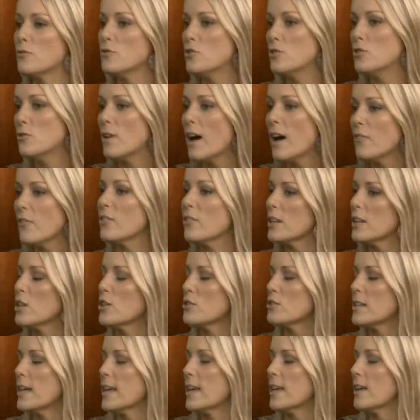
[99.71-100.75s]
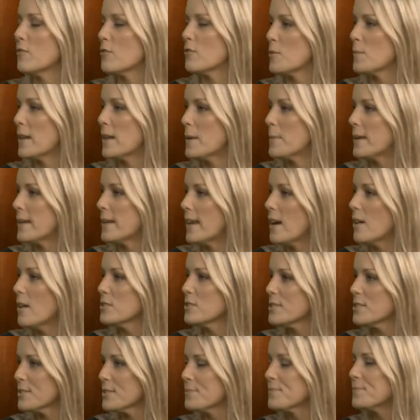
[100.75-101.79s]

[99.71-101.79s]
do not feel like you're taking from anybody else.